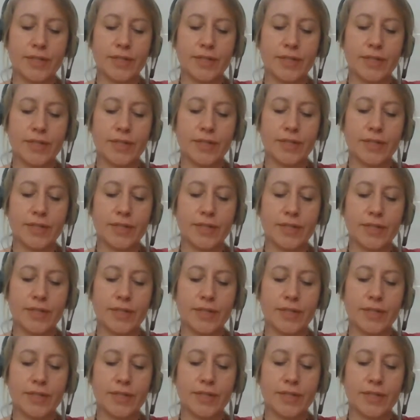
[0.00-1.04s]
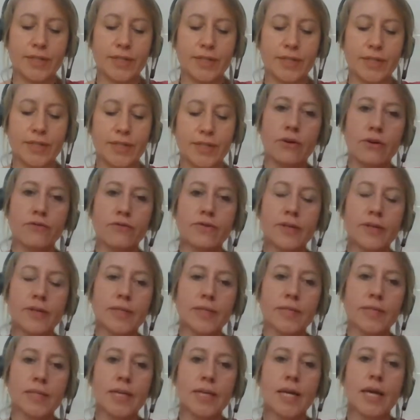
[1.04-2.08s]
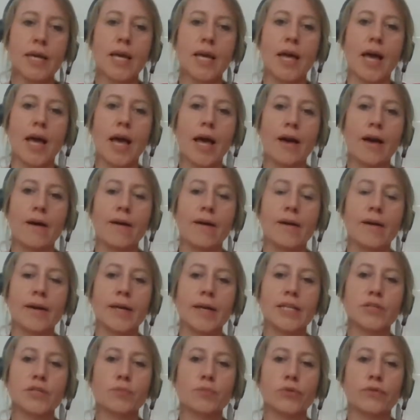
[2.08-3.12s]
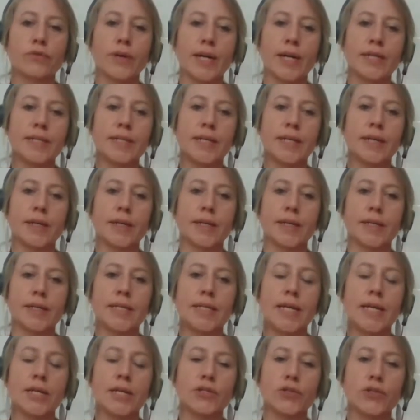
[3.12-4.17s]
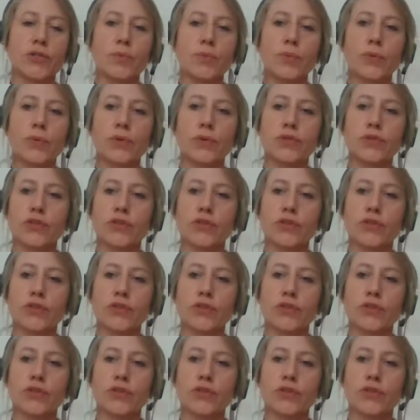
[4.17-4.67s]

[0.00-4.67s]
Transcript: What we're doing at the office is providing candidate support.